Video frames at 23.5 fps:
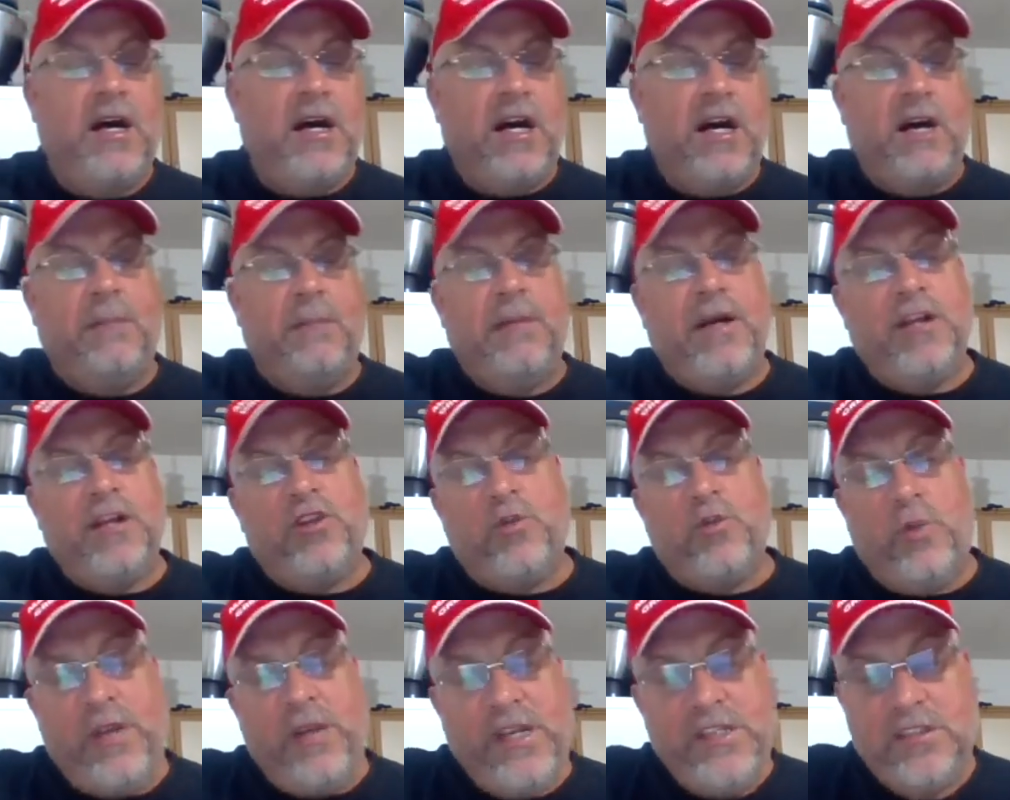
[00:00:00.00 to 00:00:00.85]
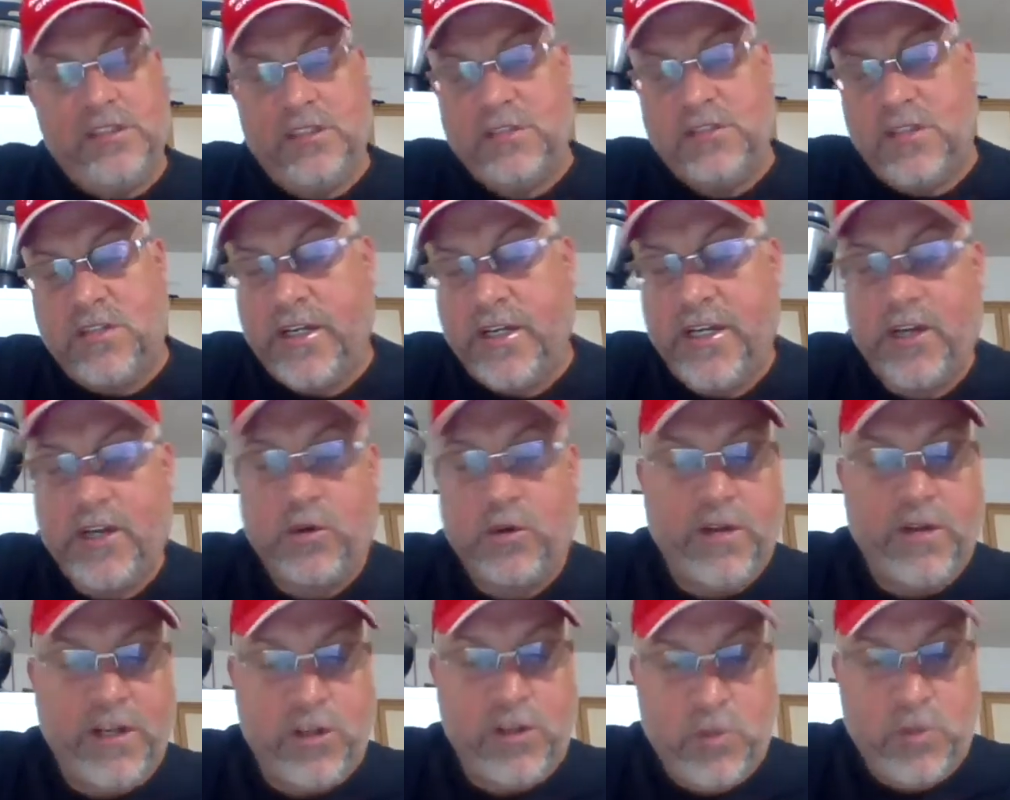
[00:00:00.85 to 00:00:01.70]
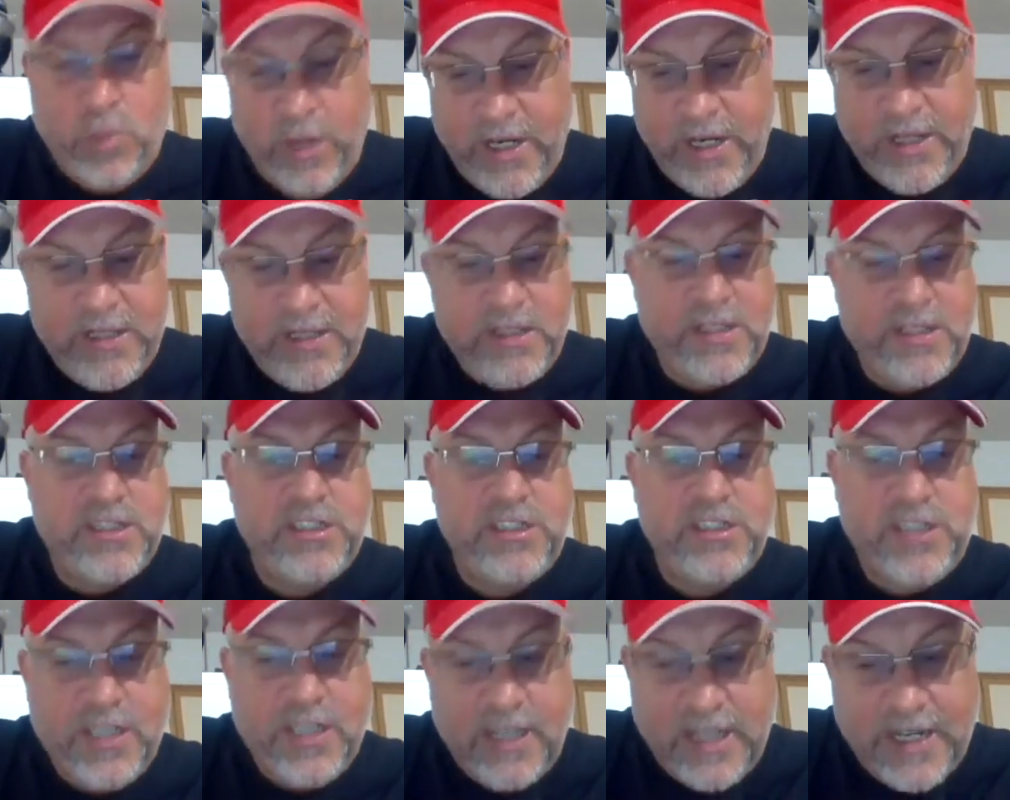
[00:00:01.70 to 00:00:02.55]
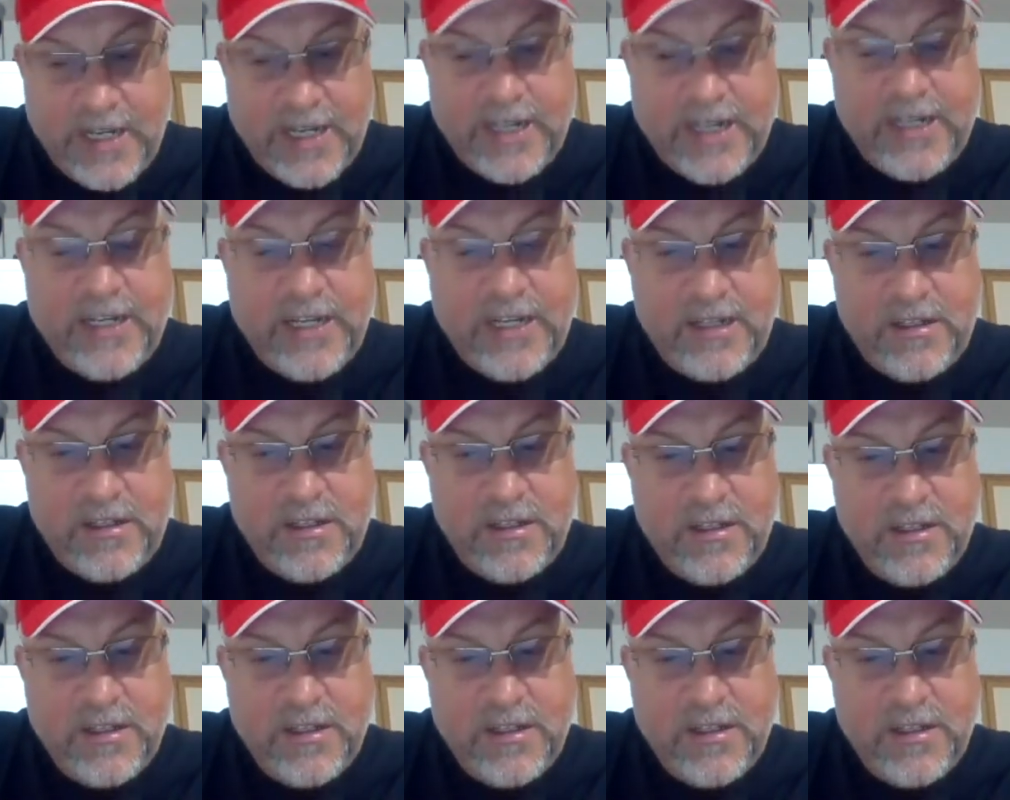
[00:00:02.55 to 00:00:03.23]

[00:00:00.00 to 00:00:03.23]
On my tweets are starting getting retweeted and shit like that.